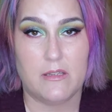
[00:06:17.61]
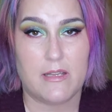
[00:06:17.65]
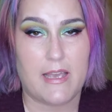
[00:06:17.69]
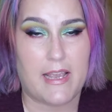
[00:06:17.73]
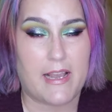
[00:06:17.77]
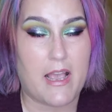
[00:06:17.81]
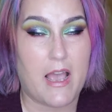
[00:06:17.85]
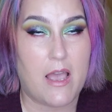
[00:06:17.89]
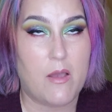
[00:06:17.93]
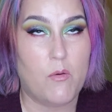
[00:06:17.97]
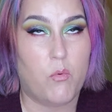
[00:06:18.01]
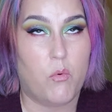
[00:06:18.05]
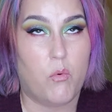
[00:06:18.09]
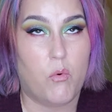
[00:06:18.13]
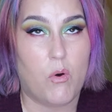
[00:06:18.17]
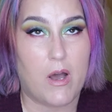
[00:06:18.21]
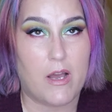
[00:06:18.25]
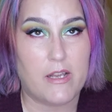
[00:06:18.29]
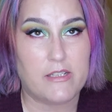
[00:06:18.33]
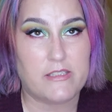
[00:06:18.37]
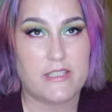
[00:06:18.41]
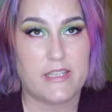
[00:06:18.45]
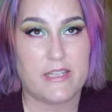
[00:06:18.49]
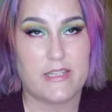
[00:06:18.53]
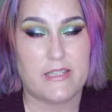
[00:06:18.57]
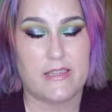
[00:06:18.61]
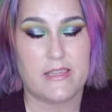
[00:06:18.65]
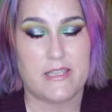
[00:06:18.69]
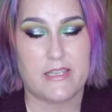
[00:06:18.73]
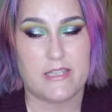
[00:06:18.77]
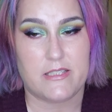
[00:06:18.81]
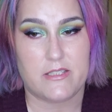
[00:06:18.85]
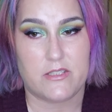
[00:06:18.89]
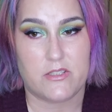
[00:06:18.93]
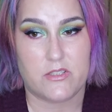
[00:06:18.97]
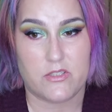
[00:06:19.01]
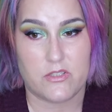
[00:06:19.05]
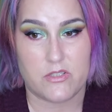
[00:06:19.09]
Like I wanted
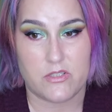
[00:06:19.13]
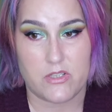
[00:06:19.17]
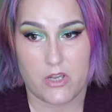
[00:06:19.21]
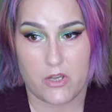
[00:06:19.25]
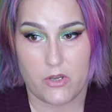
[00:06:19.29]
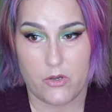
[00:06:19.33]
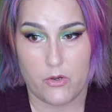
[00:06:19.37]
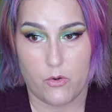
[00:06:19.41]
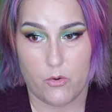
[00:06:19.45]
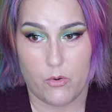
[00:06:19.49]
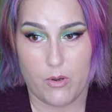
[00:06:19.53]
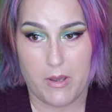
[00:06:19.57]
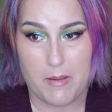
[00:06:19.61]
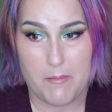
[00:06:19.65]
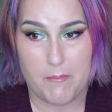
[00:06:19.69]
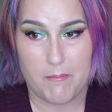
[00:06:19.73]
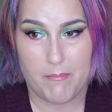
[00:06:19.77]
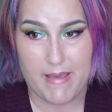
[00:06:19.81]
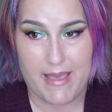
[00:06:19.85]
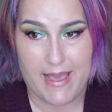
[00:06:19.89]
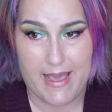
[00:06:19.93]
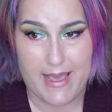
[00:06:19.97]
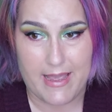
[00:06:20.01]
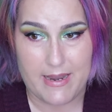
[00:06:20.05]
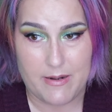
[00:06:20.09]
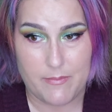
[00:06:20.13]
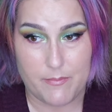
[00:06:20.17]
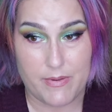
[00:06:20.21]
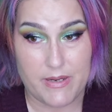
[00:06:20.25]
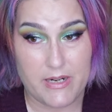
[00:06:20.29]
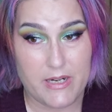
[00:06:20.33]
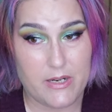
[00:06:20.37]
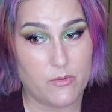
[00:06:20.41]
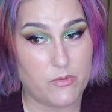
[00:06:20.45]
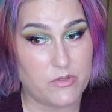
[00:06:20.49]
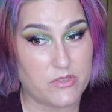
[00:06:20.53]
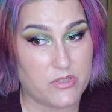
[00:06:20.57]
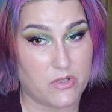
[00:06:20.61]
this so bad, but
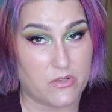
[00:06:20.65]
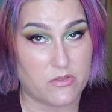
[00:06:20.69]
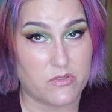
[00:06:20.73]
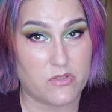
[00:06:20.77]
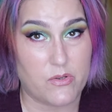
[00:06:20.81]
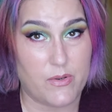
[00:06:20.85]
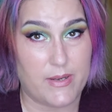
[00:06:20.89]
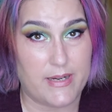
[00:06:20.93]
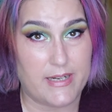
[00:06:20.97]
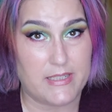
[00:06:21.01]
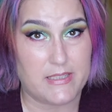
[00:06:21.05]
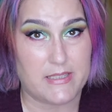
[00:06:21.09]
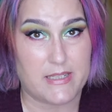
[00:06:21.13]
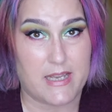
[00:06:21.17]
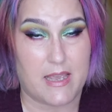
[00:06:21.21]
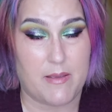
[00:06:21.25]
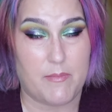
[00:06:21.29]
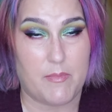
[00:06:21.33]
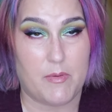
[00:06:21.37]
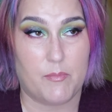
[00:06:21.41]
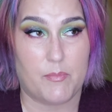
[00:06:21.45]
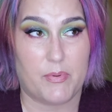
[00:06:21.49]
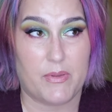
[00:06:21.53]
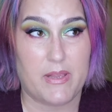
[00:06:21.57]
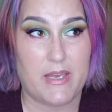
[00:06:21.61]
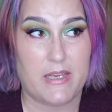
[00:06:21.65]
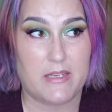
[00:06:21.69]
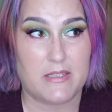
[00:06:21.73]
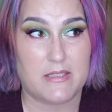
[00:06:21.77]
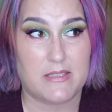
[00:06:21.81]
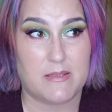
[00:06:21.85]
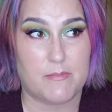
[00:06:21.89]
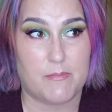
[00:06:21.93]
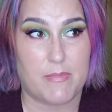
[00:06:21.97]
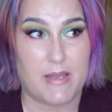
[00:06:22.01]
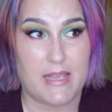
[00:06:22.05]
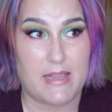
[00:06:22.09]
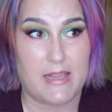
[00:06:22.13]
it was also at a time and
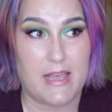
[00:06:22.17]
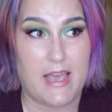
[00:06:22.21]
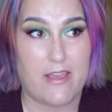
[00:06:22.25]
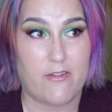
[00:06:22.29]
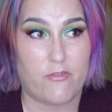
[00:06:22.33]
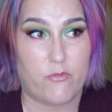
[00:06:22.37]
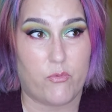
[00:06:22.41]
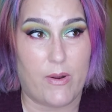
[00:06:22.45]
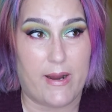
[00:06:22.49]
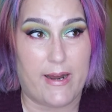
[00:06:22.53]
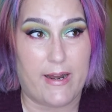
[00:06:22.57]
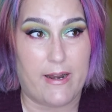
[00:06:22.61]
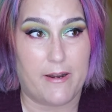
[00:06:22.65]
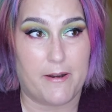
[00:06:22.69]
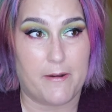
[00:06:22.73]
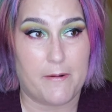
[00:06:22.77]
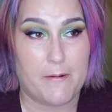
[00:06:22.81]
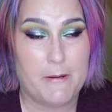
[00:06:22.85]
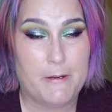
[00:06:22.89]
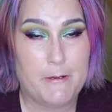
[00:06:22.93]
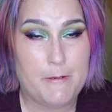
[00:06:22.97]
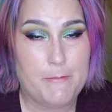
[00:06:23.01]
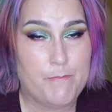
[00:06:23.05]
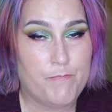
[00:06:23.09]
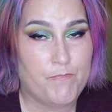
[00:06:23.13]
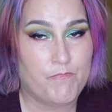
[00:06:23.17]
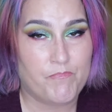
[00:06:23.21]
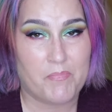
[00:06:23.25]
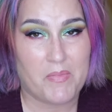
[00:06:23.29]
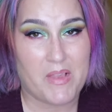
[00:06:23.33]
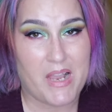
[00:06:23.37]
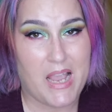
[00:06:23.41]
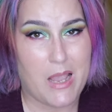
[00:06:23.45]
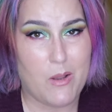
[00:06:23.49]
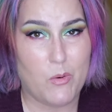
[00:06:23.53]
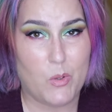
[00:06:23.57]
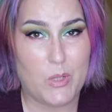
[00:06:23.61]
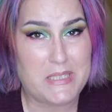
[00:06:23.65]
place in my life where
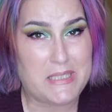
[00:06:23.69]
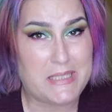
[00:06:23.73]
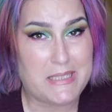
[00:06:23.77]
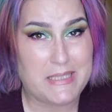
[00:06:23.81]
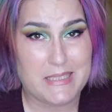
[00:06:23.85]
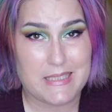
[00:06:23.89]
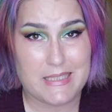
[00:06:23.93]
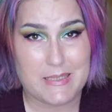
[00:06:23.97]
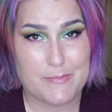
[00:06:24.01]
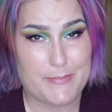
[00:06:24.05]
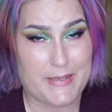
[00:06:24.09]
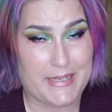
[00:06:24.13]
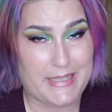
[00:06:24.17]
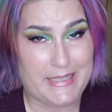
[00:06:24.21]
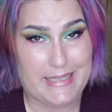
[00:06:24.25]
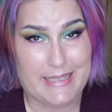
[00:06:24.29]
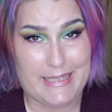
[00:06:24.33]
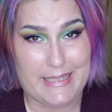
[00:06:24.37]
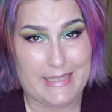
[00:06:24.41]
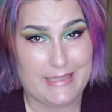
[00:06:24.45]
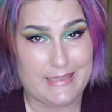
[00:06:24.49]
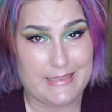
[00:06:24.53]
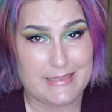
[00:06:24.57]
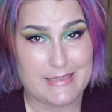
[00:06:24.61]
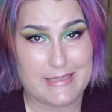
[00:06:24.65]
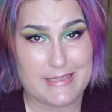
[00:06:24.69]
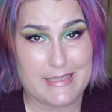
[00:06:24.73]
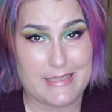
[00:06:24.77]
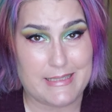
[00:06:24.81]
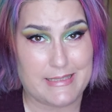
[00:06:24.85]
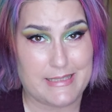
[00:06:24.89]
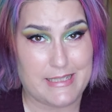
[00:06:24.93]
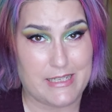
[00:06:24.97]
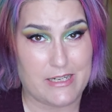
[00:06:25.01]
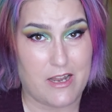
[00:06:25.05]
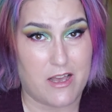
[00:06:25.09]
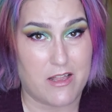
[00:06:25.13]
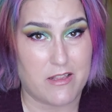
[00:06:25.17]
I wasn't spending
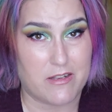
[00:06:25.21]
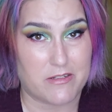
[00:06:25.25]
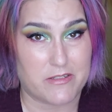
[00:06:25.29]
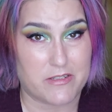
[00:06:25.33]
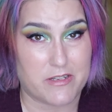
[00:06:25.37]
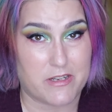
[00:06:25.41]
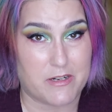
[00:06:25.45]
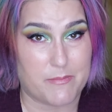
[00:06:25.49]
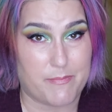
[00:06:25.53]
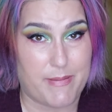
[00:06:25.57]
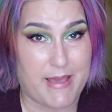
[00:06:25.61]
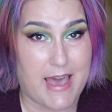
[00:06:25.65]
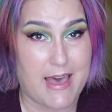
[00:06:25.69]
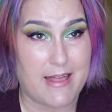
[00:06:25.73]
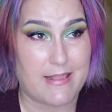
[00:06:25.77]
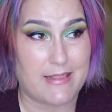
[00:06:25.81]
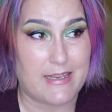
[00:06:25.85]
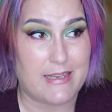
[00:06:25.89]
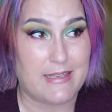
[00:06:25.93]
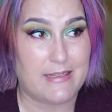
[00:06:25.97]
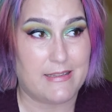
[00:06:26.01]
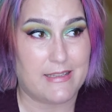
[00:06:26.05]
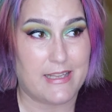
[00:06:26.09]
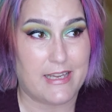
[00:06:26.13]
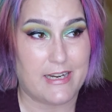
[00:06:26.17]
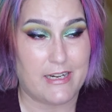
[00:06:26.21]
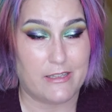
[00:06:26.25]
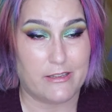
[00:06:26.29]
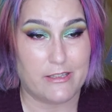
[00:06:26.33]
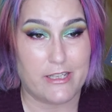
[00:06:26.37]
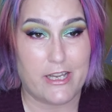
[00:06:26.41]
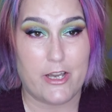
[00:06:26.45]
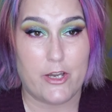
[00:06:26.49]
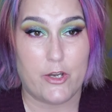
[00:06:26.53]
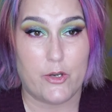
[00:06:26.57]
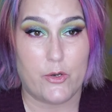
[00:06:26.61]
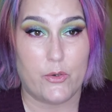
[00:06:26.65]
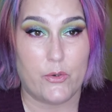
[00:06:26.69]
$60 on a palette, let
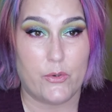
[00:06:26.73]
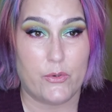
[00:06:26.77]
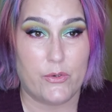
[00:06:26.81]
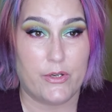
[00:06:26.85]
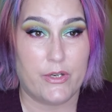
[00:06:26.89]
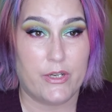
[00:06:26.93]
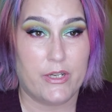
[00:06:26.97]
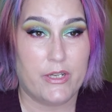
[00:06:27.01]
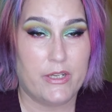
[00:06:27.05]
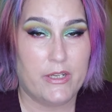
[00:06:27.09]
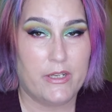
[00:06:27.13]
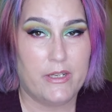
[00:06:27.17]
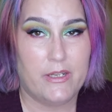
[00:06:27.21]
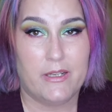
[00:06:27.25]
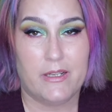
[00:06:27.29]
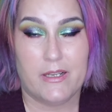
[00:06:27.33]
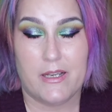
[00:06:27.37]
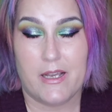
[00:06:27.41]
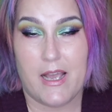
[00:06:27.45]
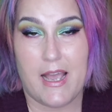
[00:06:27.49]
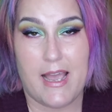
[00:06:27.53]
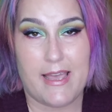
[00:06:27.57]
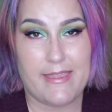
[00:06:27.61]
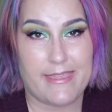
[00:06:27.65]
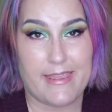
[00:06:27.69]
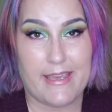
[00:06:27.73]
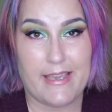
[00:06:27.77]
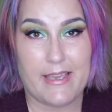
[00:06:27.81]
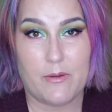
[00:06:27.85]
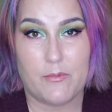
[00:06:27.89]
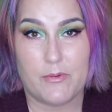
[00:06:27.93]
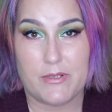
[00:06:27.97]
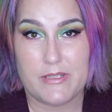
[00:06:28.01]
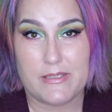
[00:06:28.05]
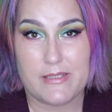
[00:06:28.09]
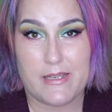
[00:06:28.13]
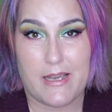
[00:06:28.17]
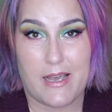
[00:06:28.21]
alone, I think it
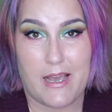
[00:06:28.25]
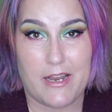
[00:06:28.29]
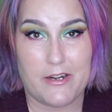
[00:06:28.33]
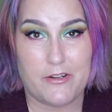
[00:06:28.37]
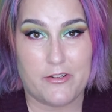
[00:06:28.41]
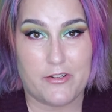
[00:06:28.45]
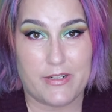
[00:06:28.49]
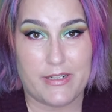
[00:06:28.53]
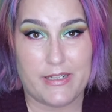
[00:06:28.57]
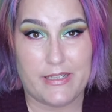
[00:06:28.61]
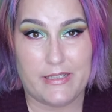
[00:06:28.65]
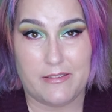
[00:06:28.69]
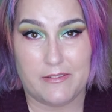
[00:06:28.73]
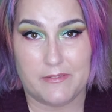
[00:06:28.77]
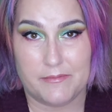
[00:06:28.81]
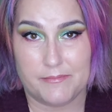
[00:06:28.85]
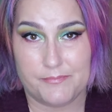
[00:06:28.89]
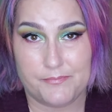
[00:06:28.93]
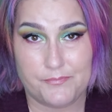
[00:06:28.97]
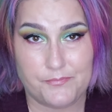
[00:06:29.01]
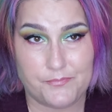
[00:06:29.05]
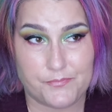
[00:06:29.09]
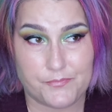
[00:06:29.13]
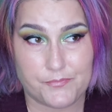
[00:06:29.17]
was a hundred and